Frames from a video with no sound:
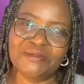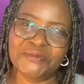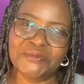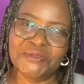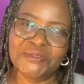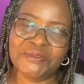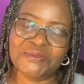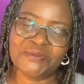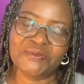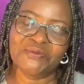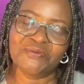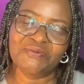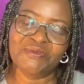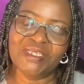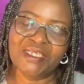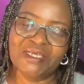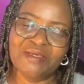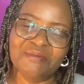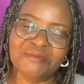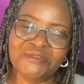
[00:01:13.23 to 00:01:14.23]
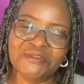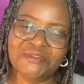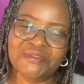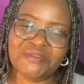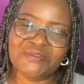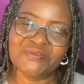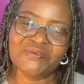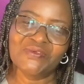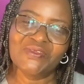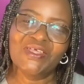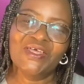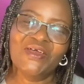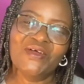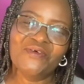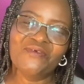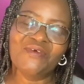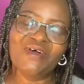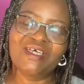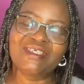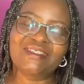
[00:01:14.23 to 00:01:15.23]
Ruto, William Ruto,
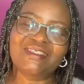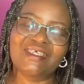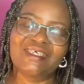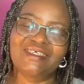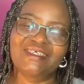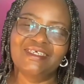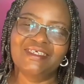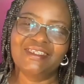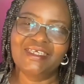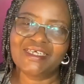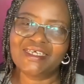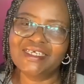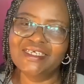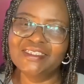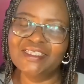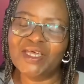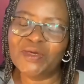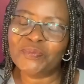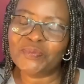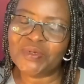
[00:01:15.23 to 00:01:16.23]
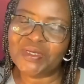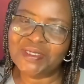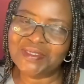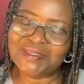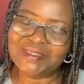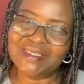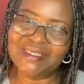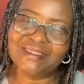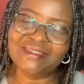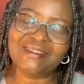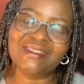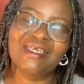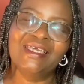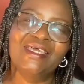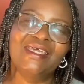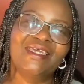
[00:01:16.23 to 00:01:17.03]
once again the Kenyan president